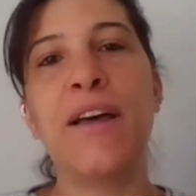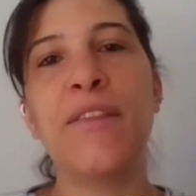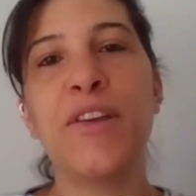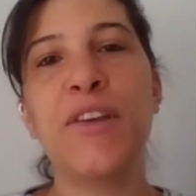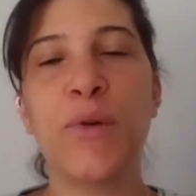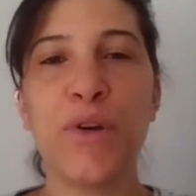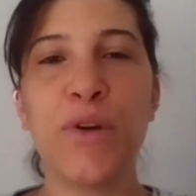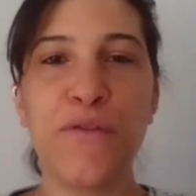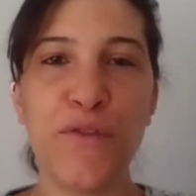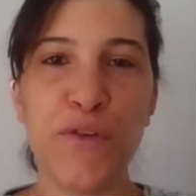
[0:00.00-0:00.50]

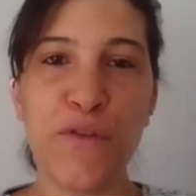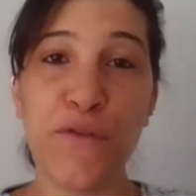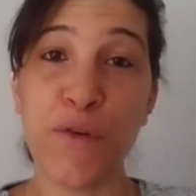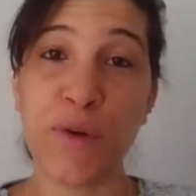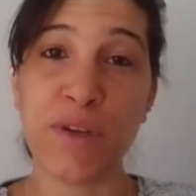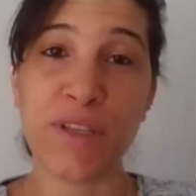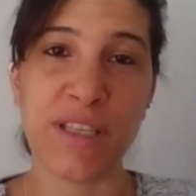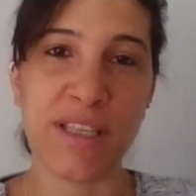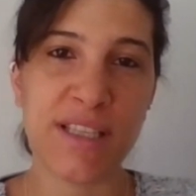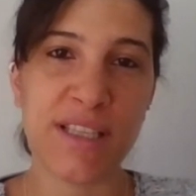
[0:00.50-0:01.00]
There were a few
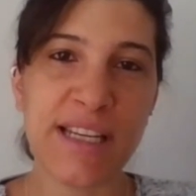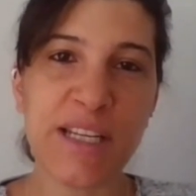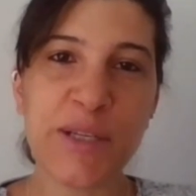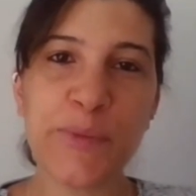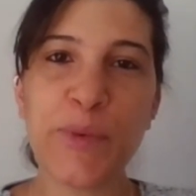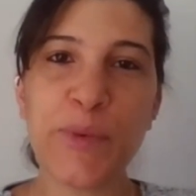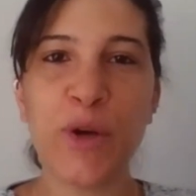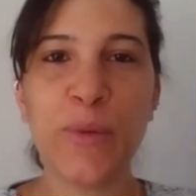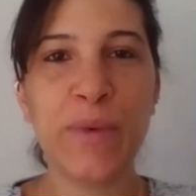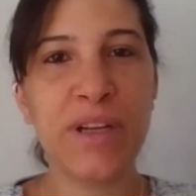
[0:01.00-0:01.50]
folks in State
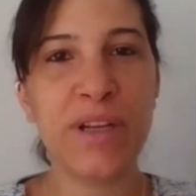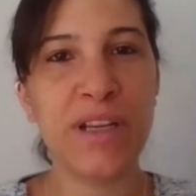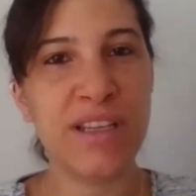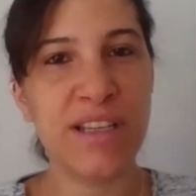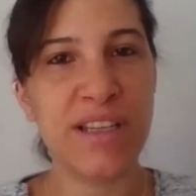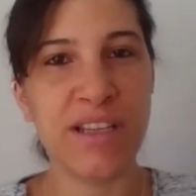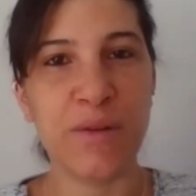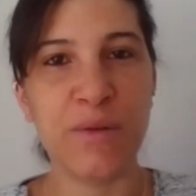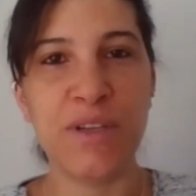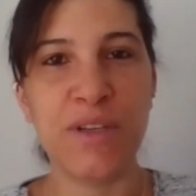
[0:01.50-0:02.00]
Department and
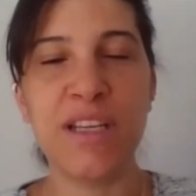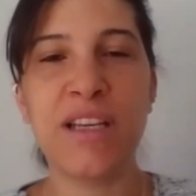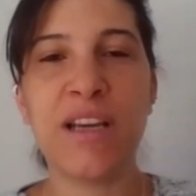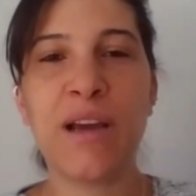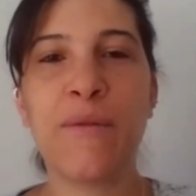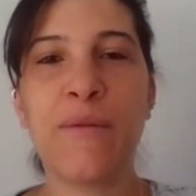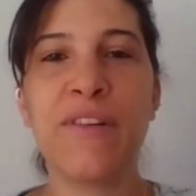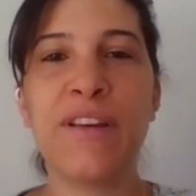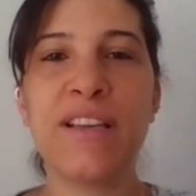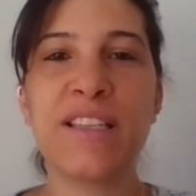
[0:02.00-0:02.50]
DOD,
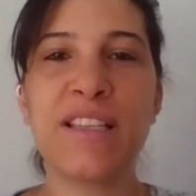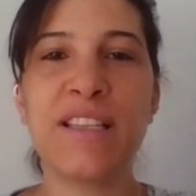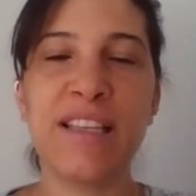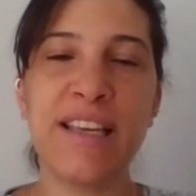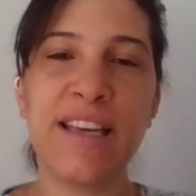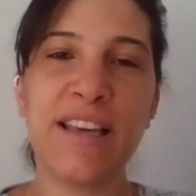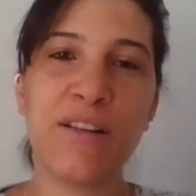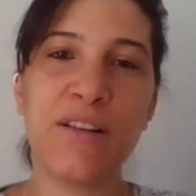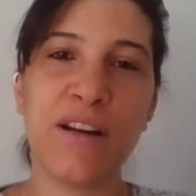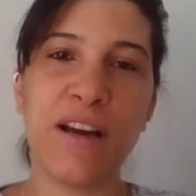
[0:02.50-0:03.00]

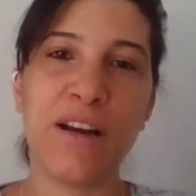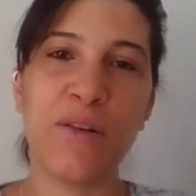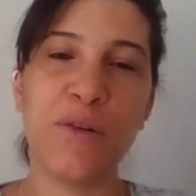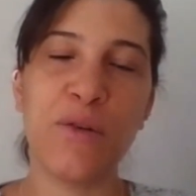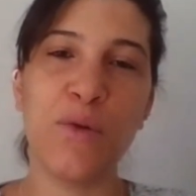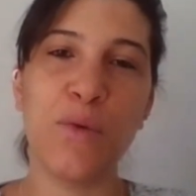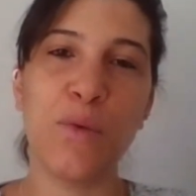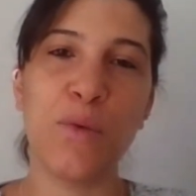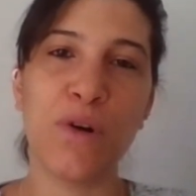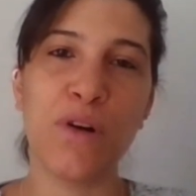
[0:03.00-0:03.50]
obviously,
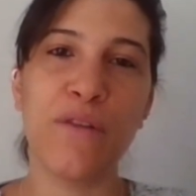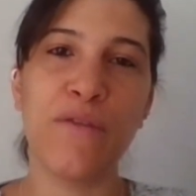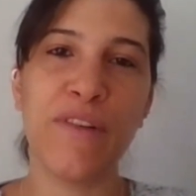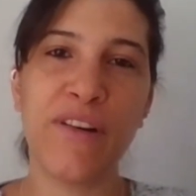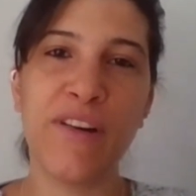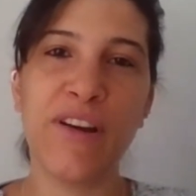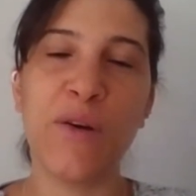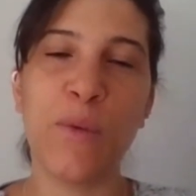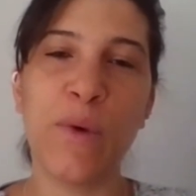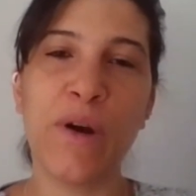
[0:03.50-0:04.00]
who were
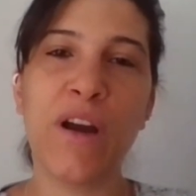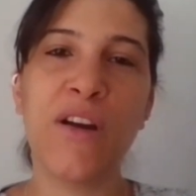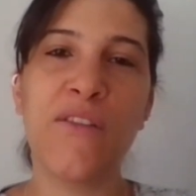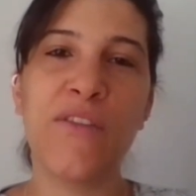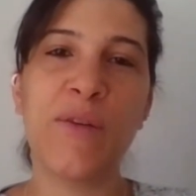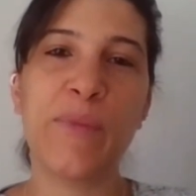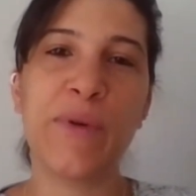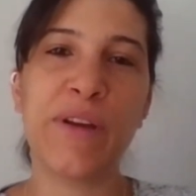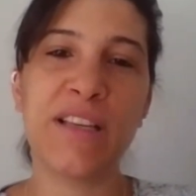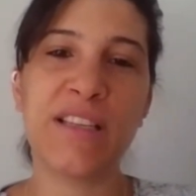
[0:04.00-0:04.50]
very aware of
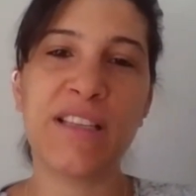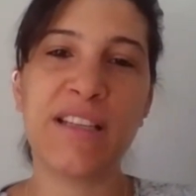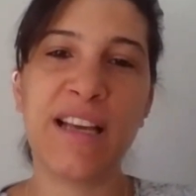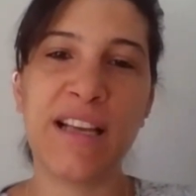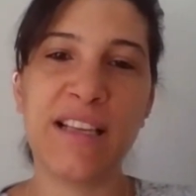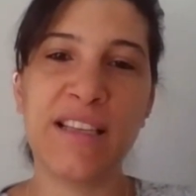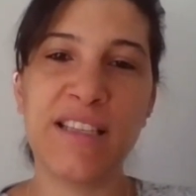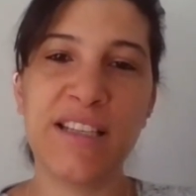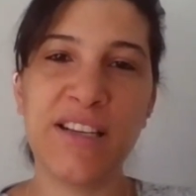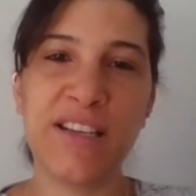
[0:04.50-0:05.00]
it because it
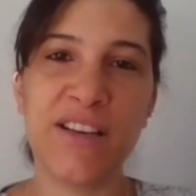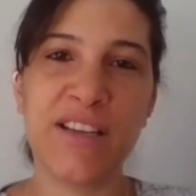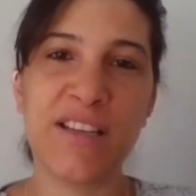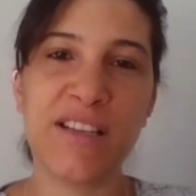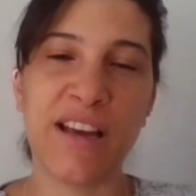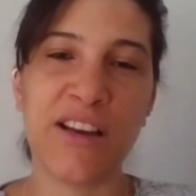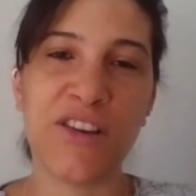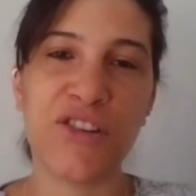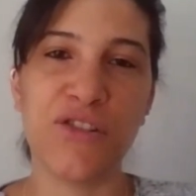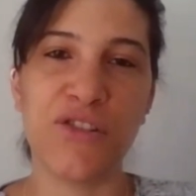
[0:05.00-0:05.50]
had serious
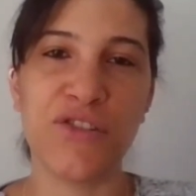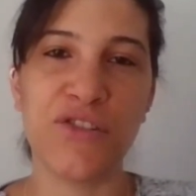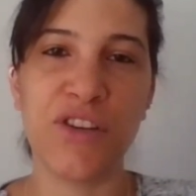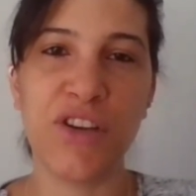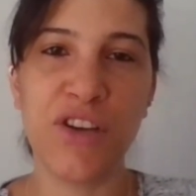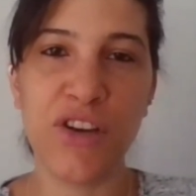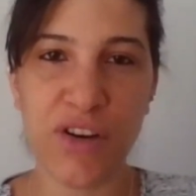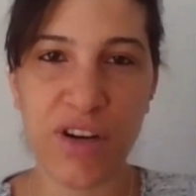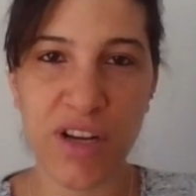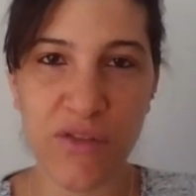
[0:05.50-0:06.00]
national
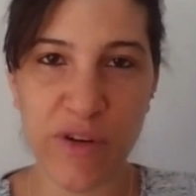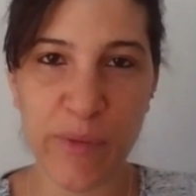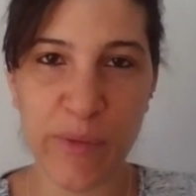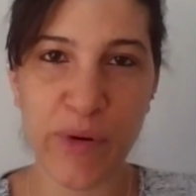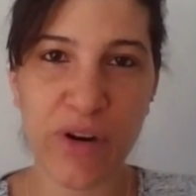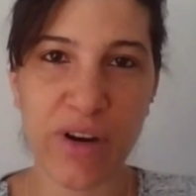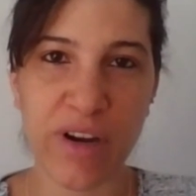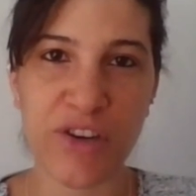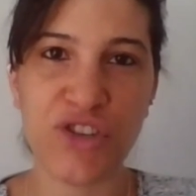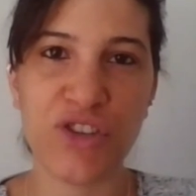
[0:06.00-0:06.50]
security
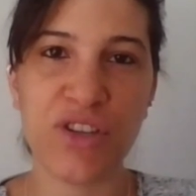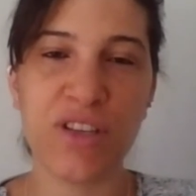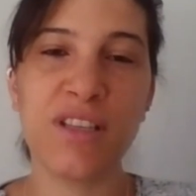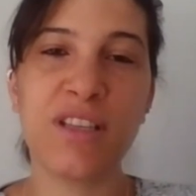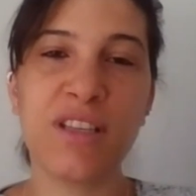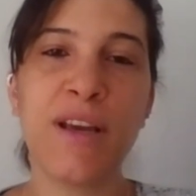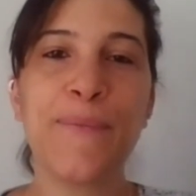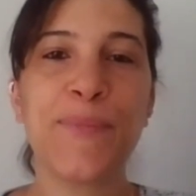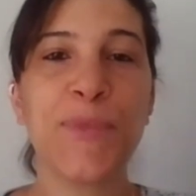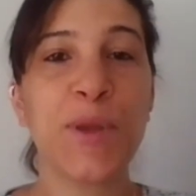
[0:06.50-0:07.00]

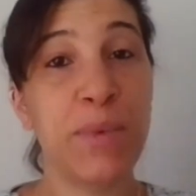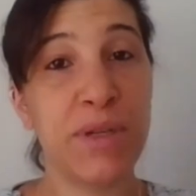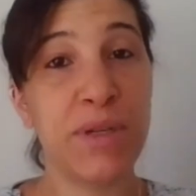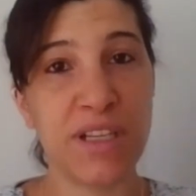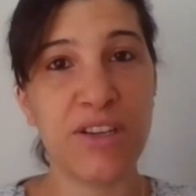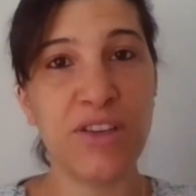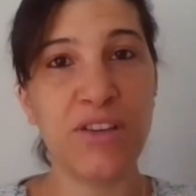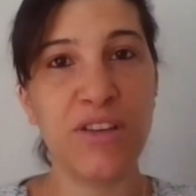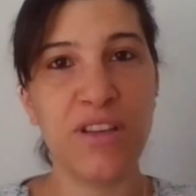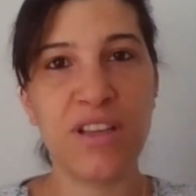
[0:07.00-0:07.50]
repercussions,
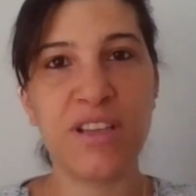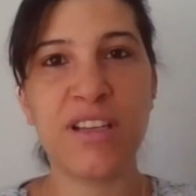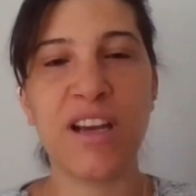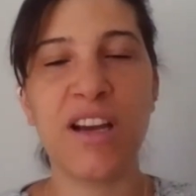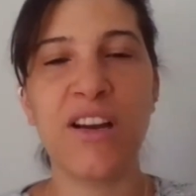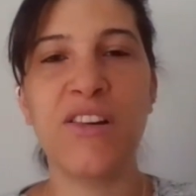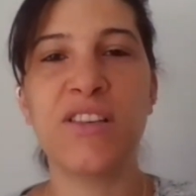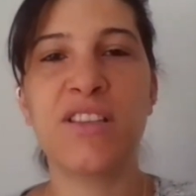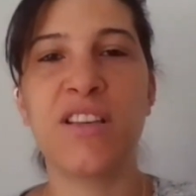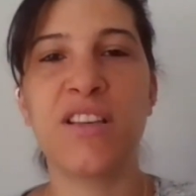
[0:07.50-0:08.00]
particularly the
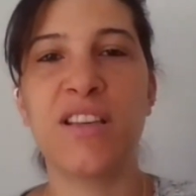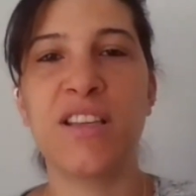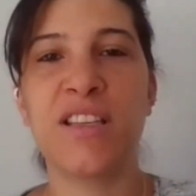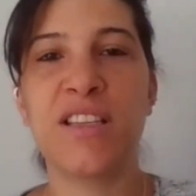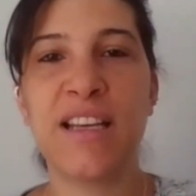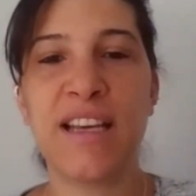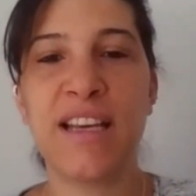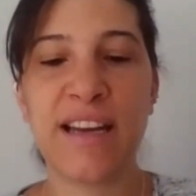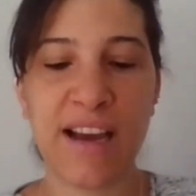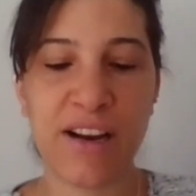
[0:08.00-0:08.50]
terrorists and the
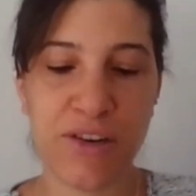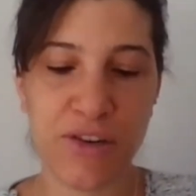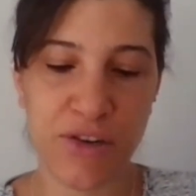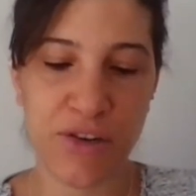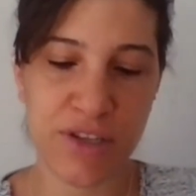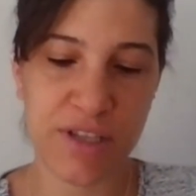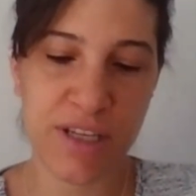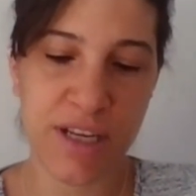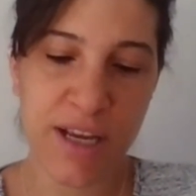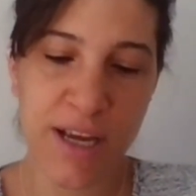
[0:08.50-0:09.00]
state
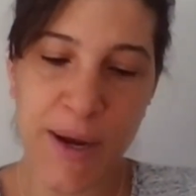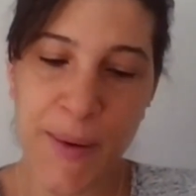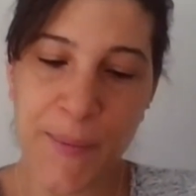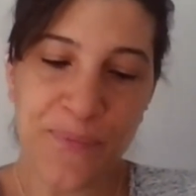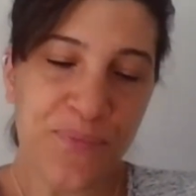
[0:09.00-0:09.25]
actors.